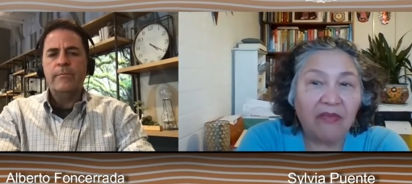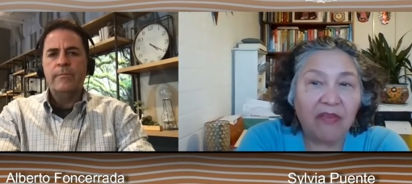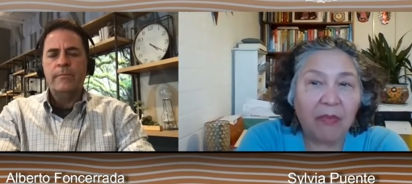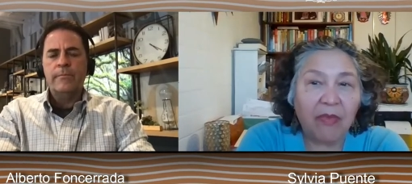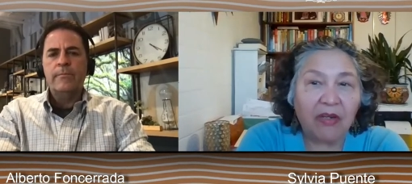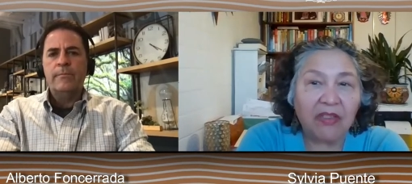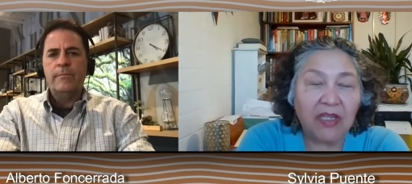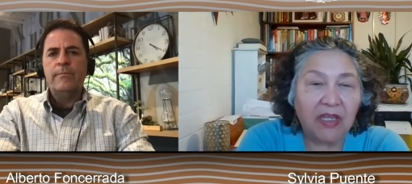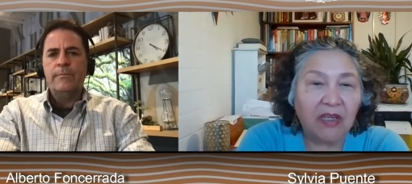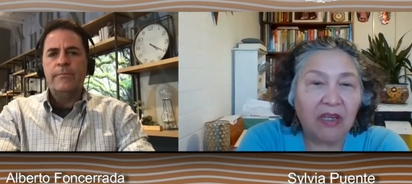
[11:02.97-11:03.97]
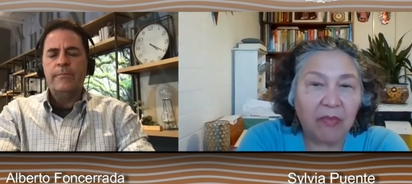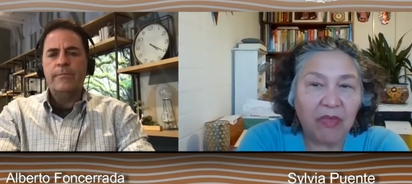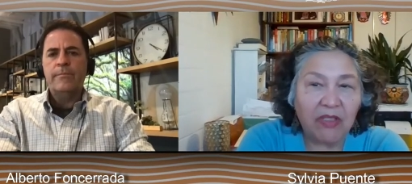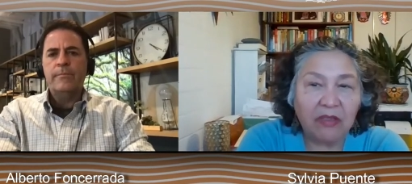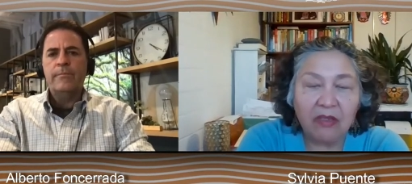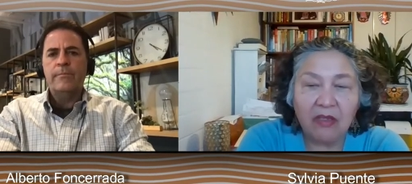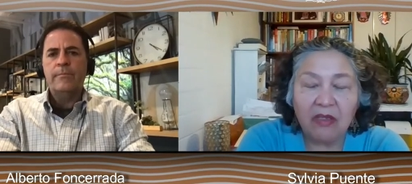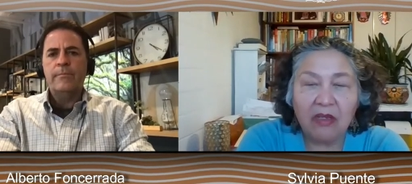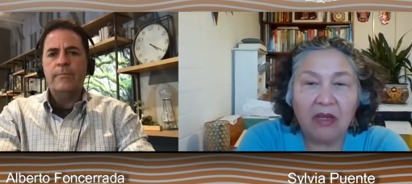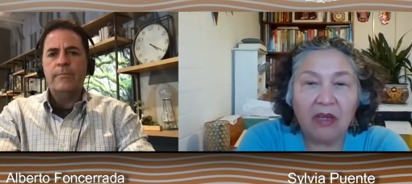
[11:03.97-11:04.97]
Speaker 1: from our state government
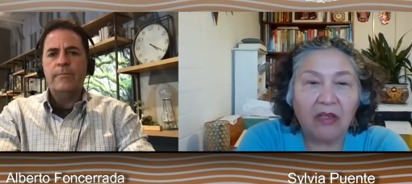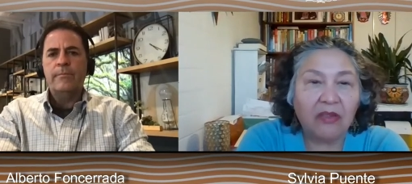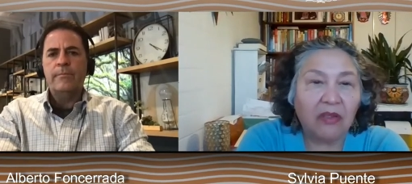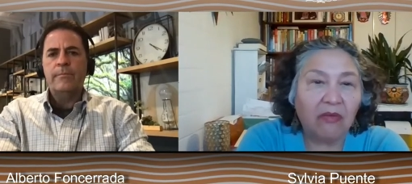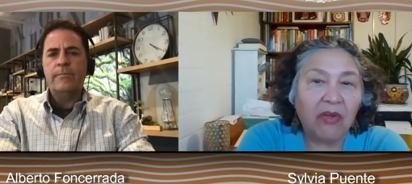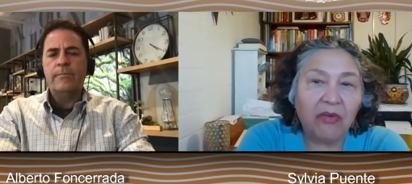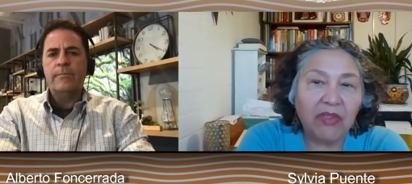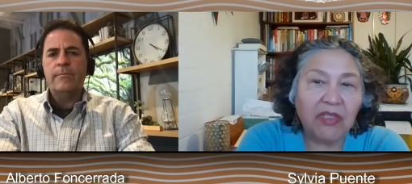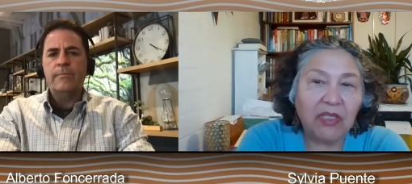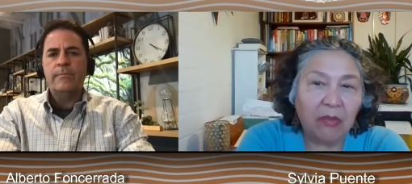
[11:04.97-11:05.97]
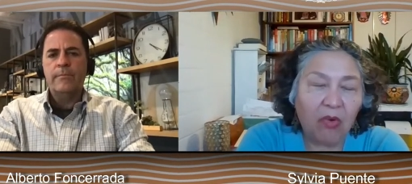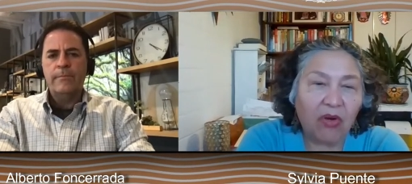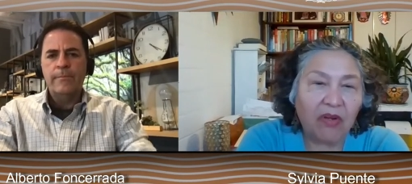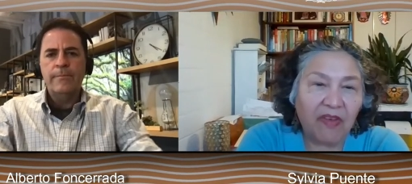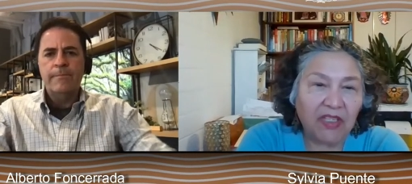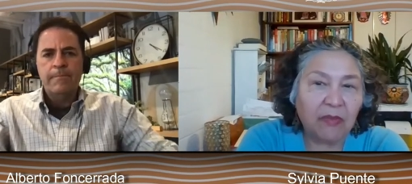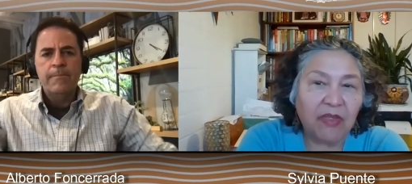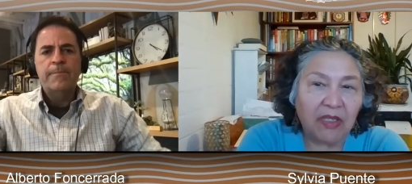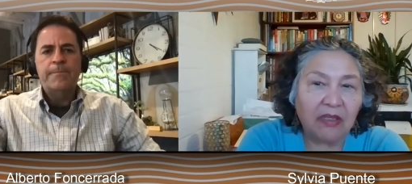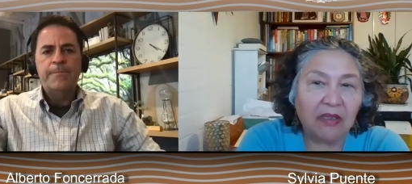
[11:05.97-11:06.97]
uh, so that we will see more
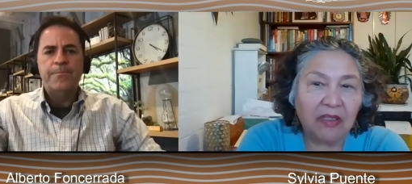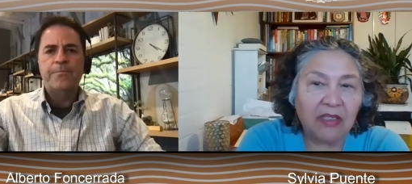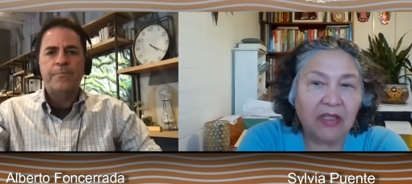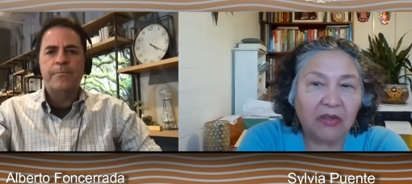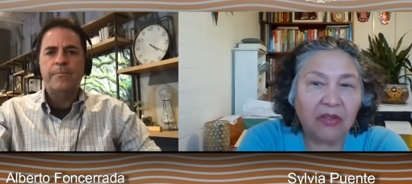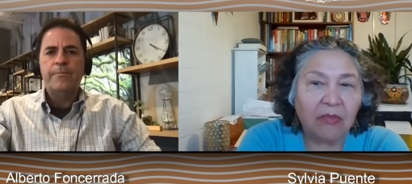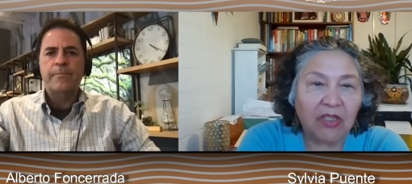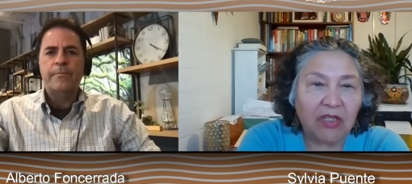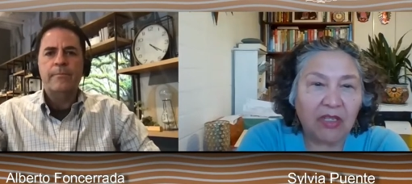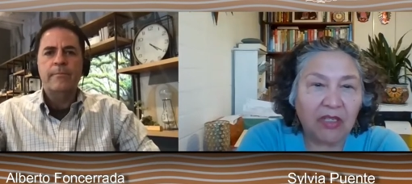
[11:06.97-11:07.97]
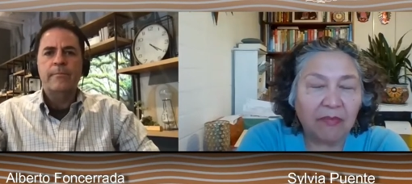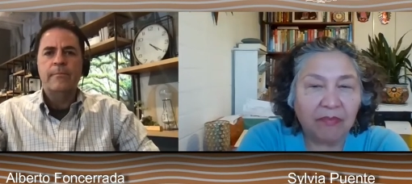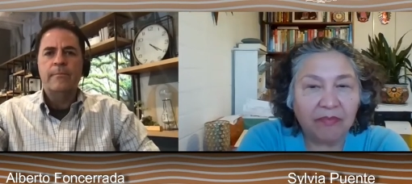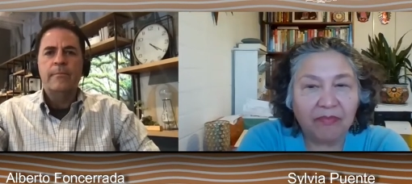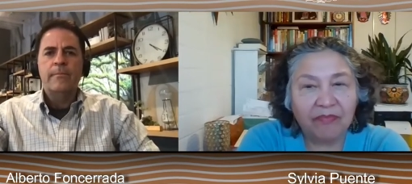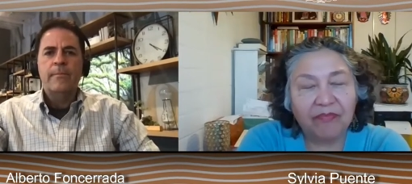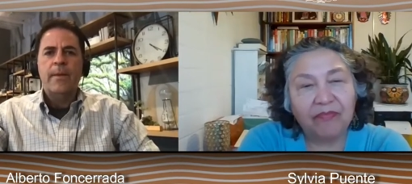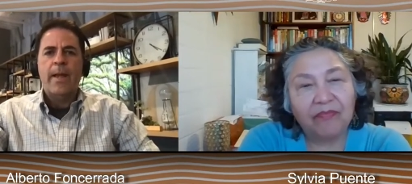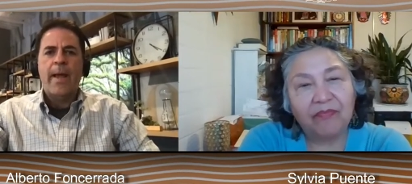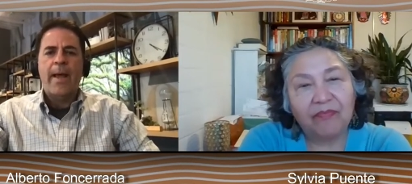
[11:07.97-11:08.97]
investment in the Latino community.
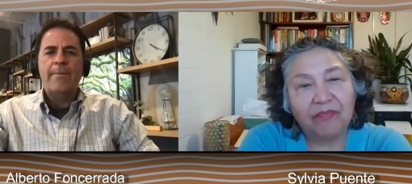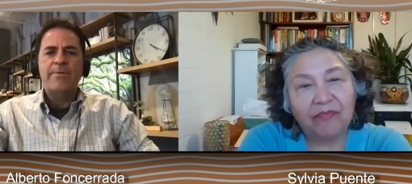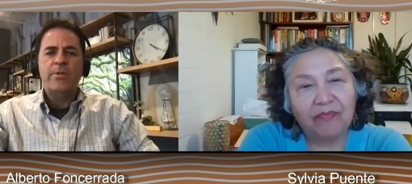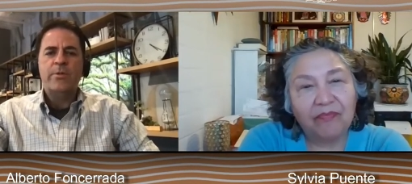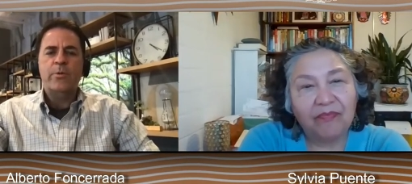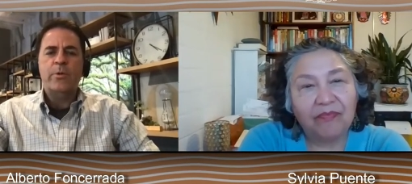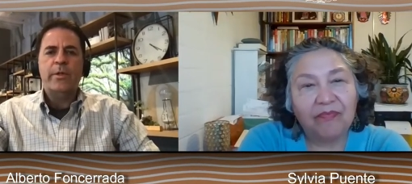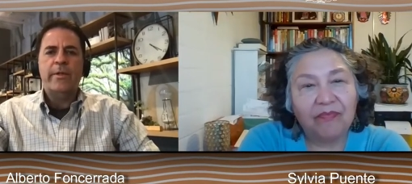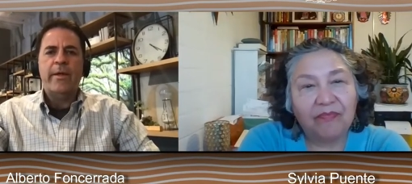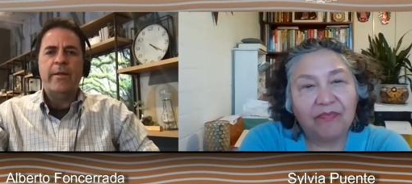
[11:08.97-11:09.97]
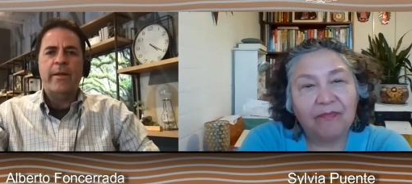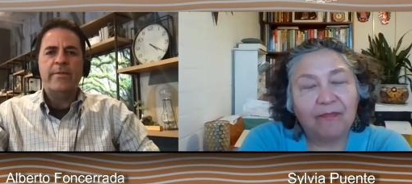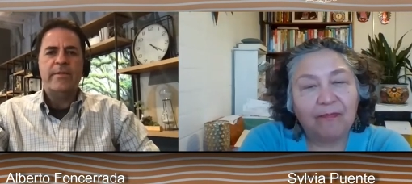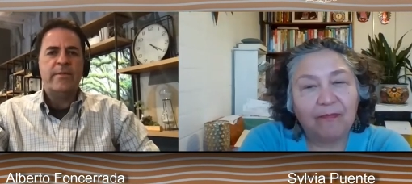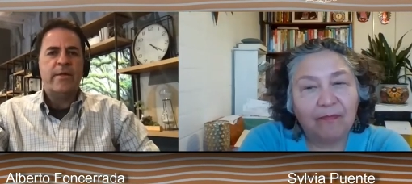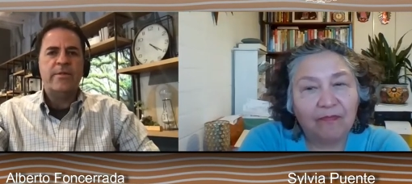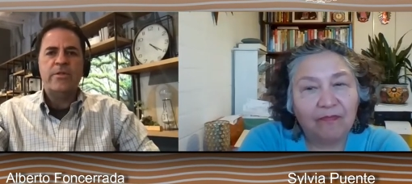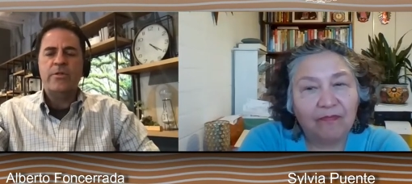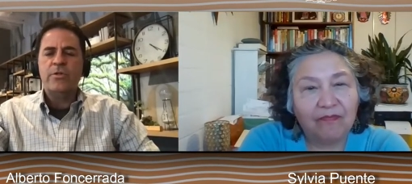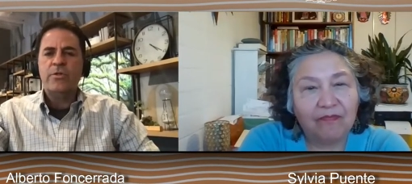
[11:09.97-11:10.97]
Speaker 2: Absolutely. And that's,
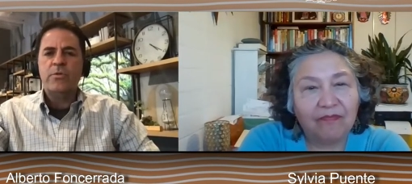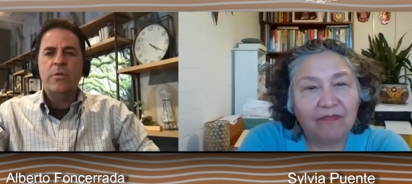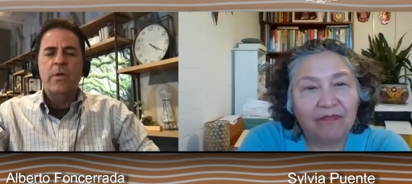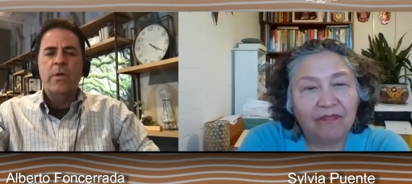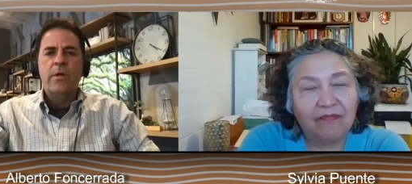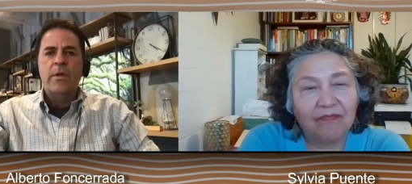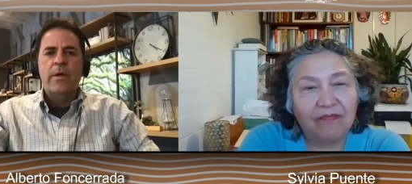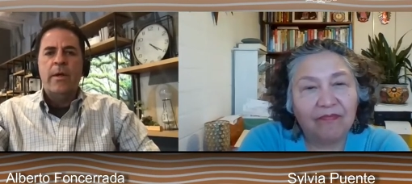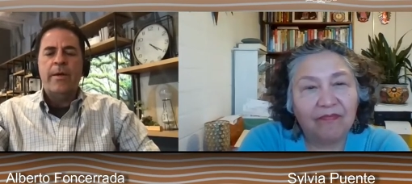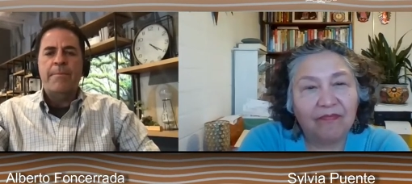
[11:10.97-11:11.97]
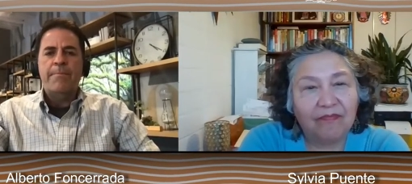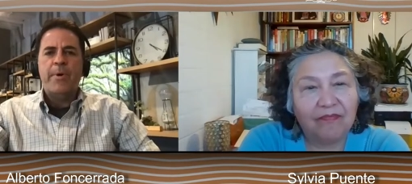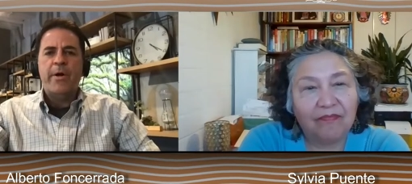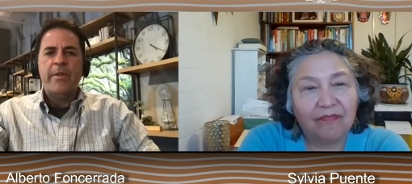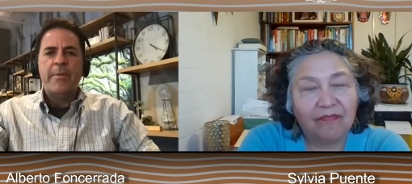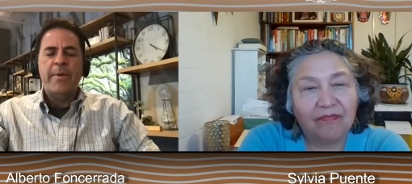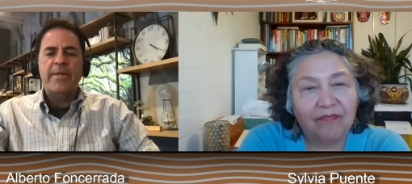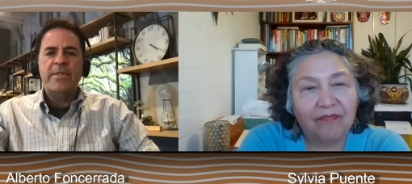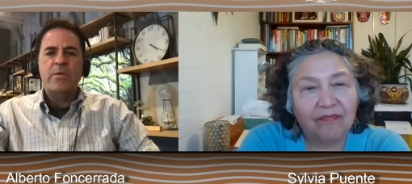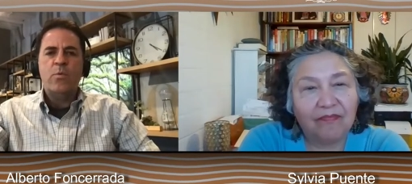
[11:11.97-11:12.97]
that's just a uh, part of the
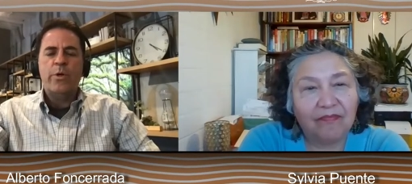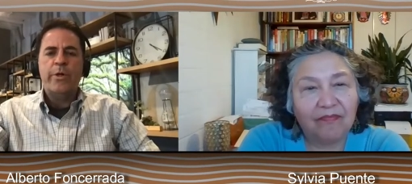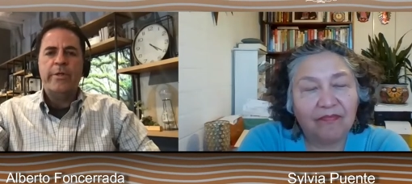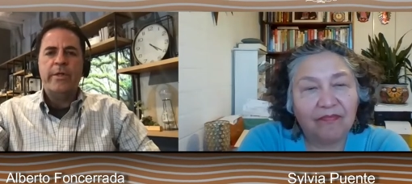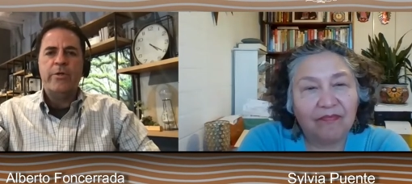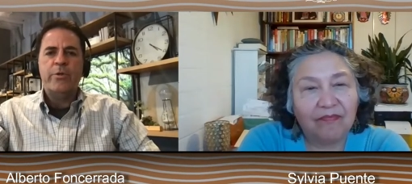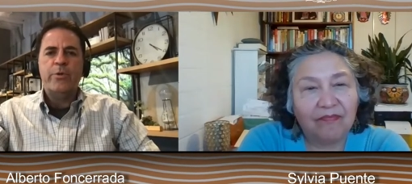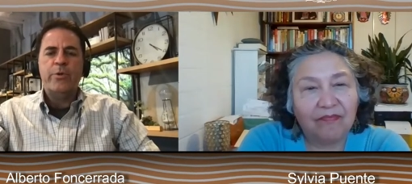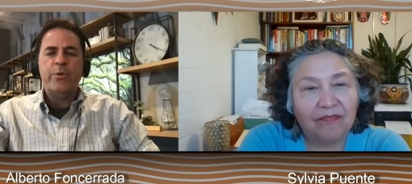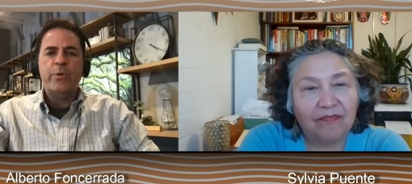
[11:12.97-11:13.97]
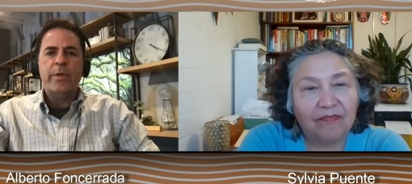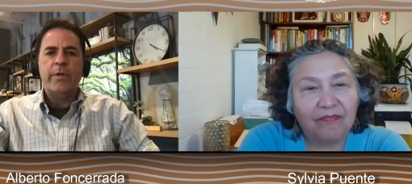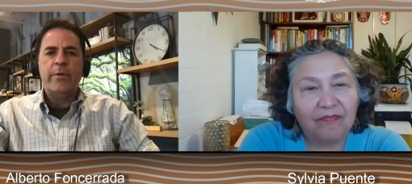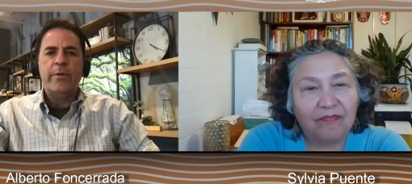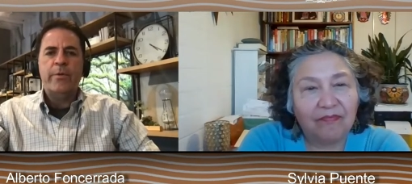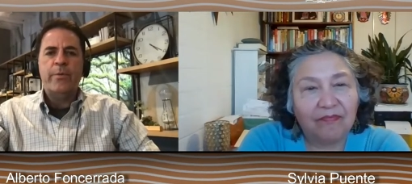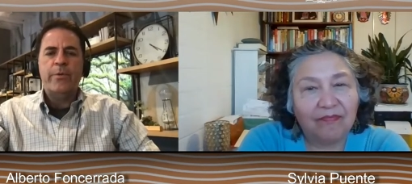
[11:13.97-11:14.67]
amazing work that you do. And I know